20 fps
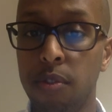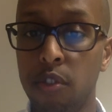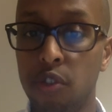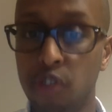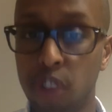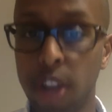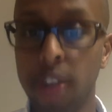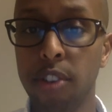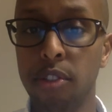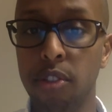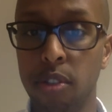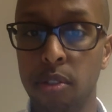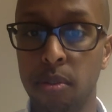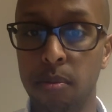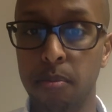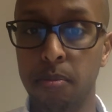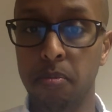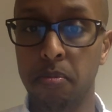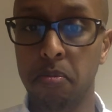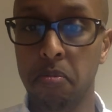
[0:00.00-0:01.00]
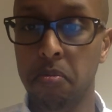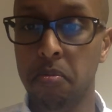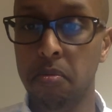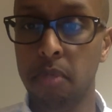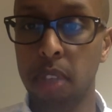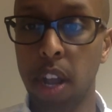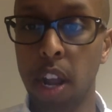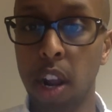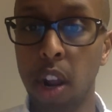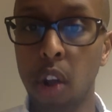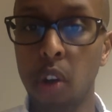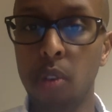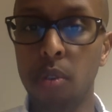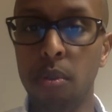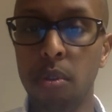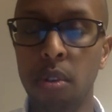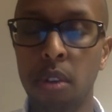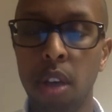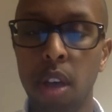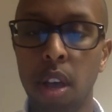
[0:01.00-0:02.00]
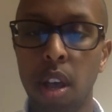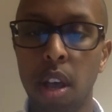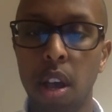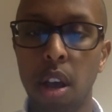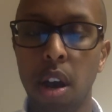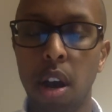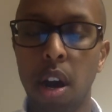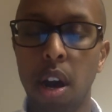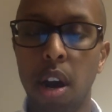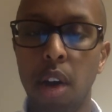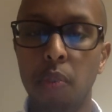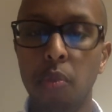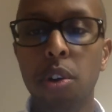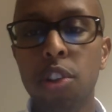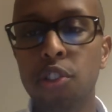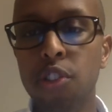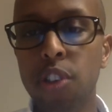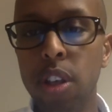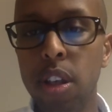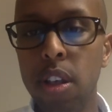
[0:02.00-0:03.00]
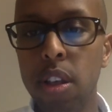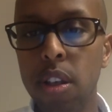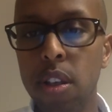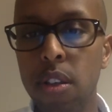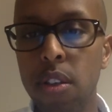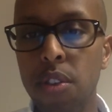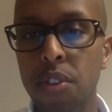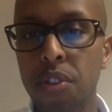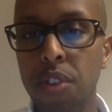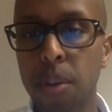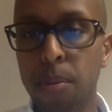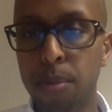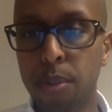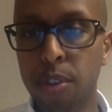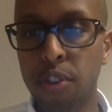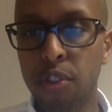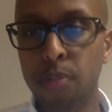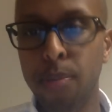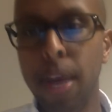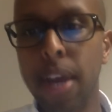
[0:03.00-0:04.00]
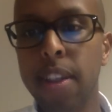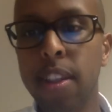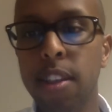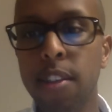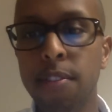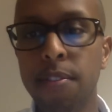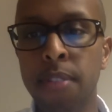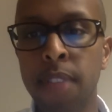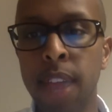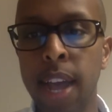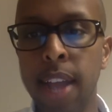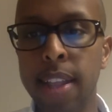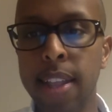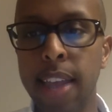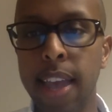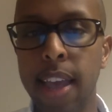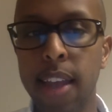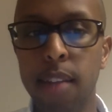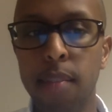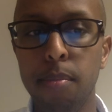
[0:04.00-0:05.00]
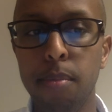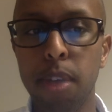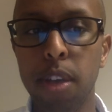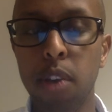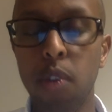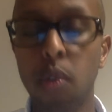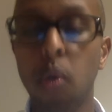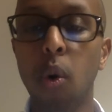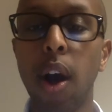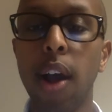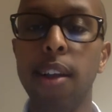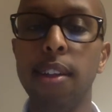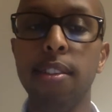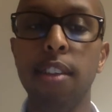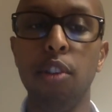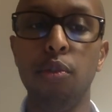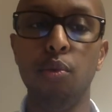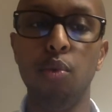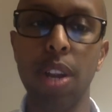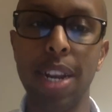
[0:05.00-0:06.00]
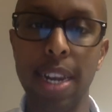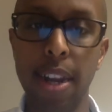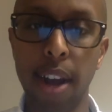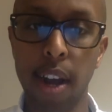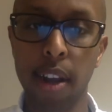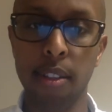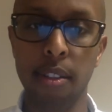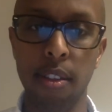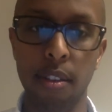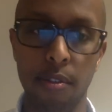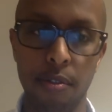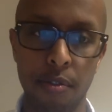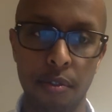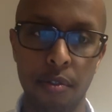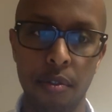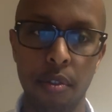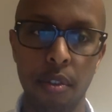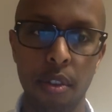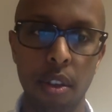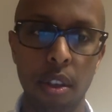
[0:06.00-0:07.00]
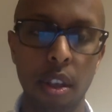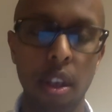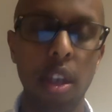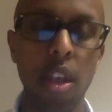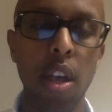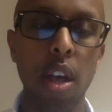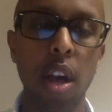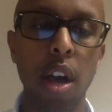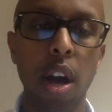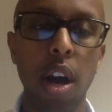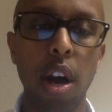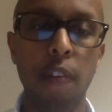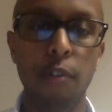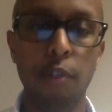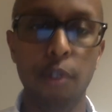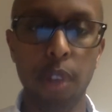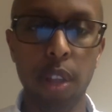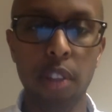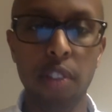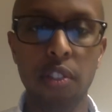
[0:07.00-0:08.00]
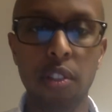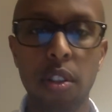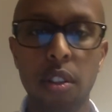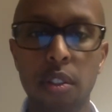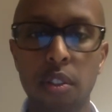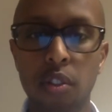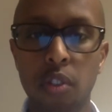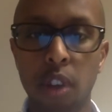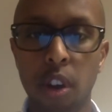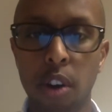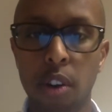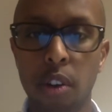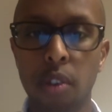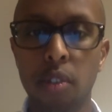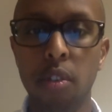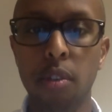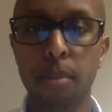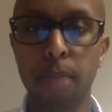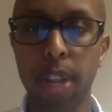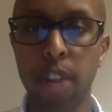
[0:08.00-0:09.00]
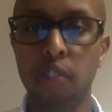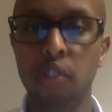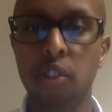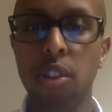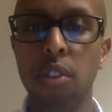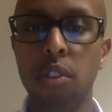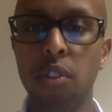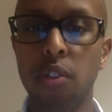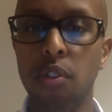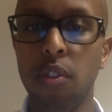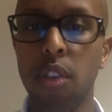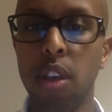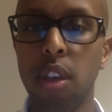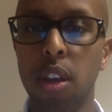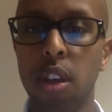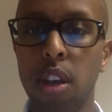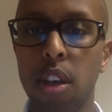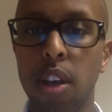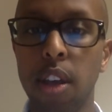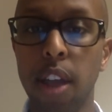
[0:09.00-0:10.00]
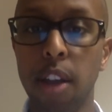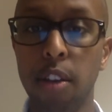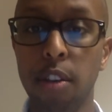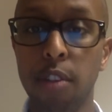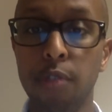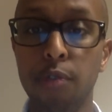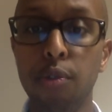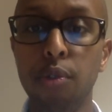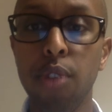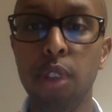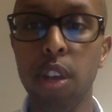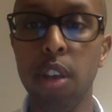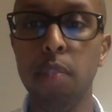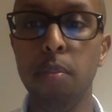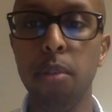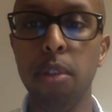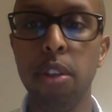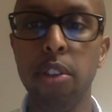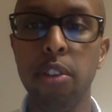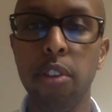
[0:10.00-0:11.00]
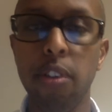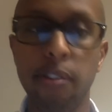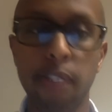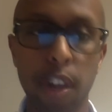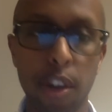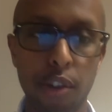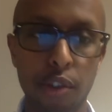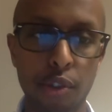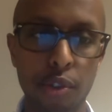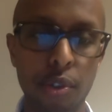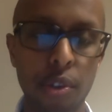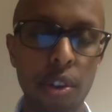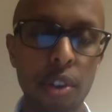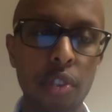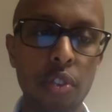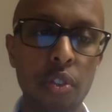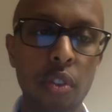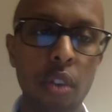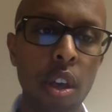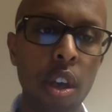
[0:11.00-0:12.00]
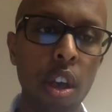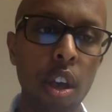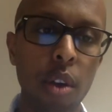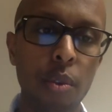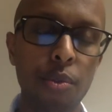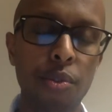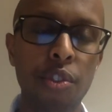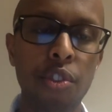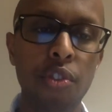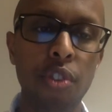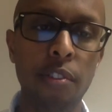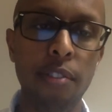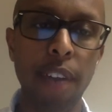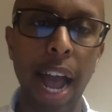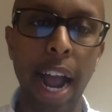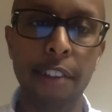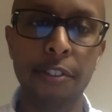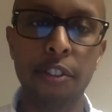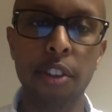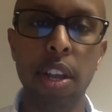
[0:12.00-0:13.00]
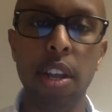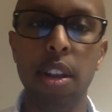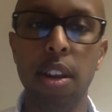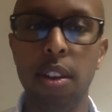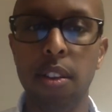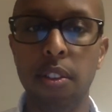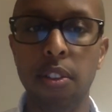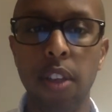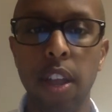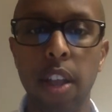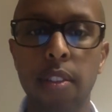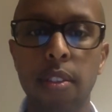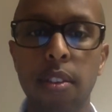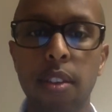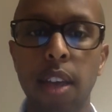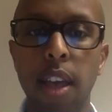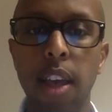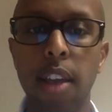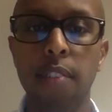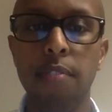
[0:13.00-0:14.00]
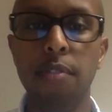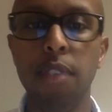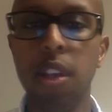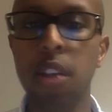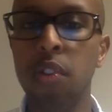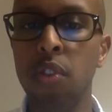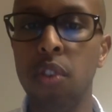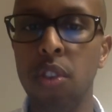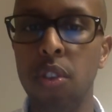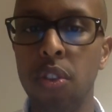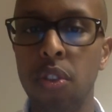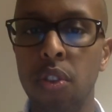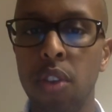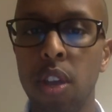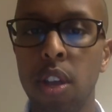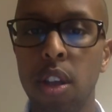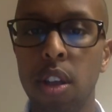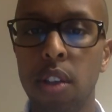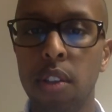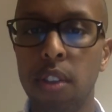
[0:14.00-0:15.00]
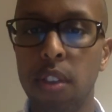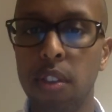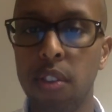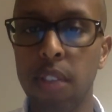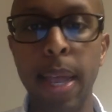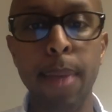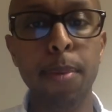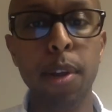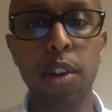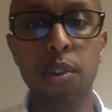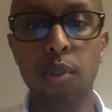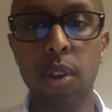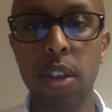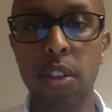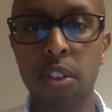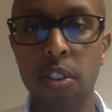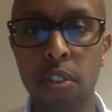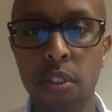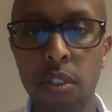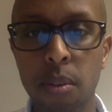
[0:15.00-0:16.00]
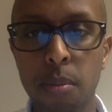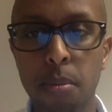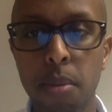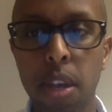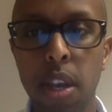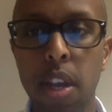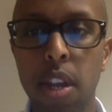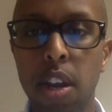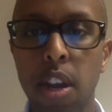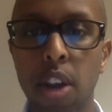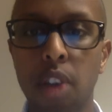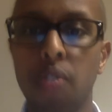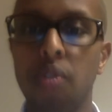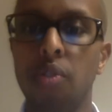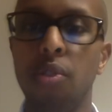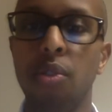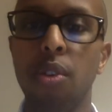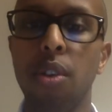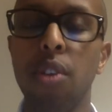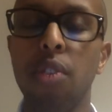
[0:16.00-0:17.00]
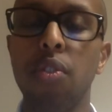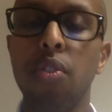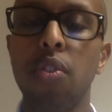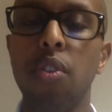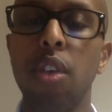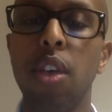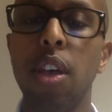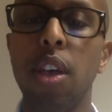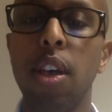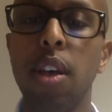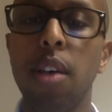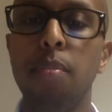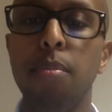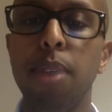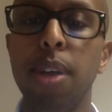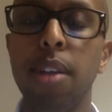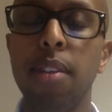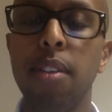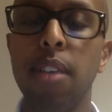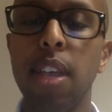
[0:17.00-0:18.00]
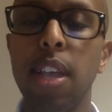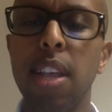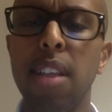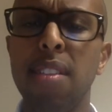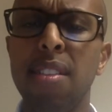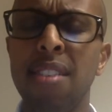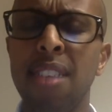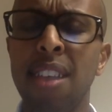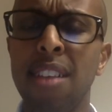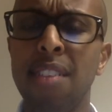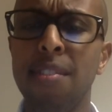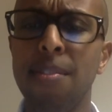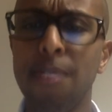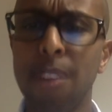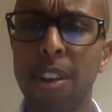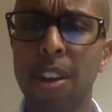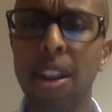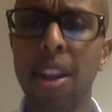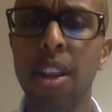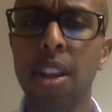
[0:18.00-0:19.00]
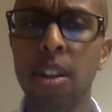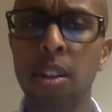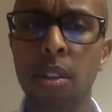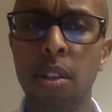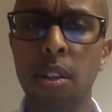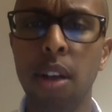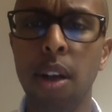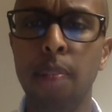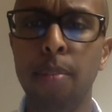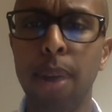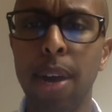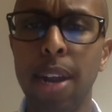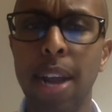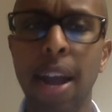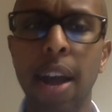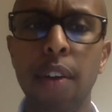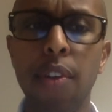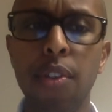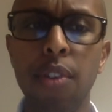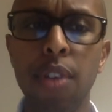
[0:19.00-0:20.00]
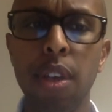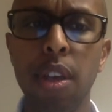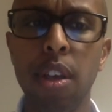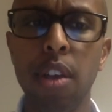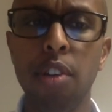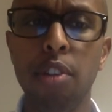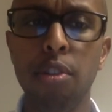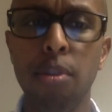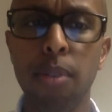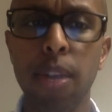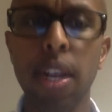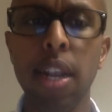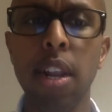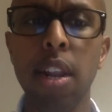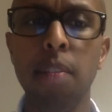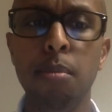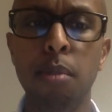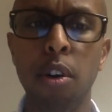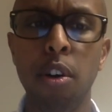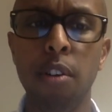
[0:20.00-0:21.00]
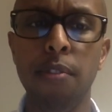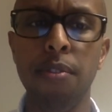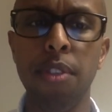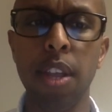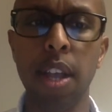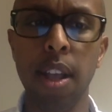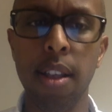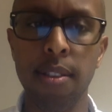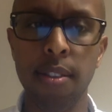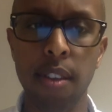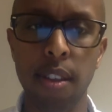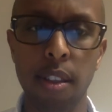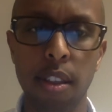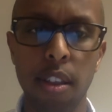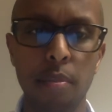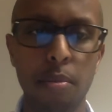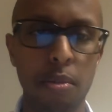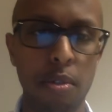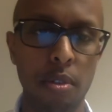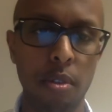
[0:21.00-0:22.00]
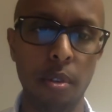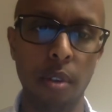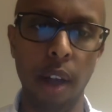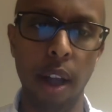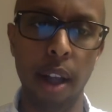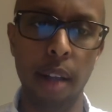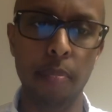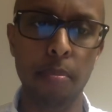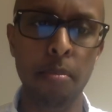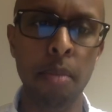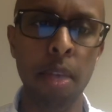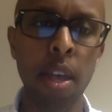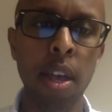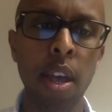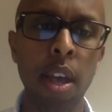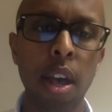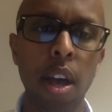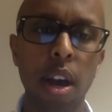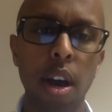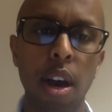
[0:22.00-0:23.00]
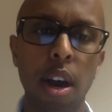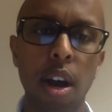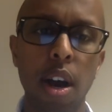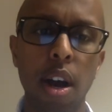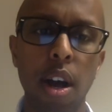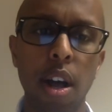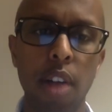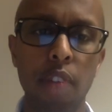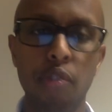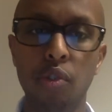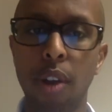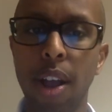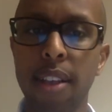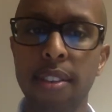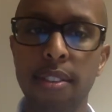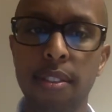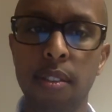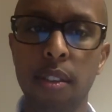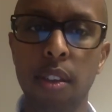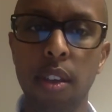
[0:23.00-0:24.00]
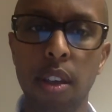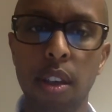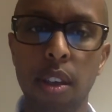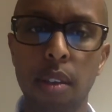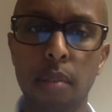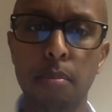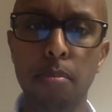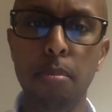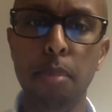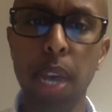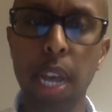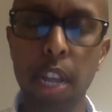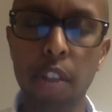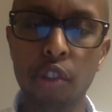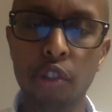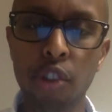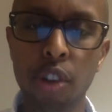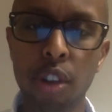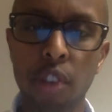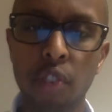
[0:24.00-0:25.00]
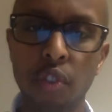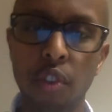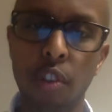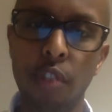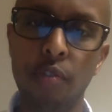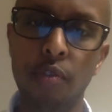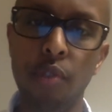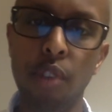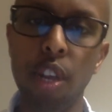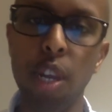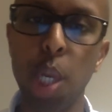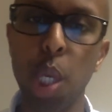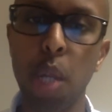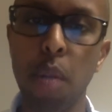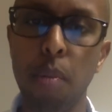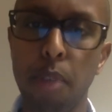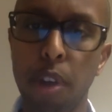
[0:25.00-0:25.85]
gender alone. Which is a perspective that can be quite reductive. For instance, the article mentions the Garifuna community of Honduras, which is of African descent and faces systemic racism in Honduras, but it says very little about how the curriculum of the SAT program addressed the matrix of racial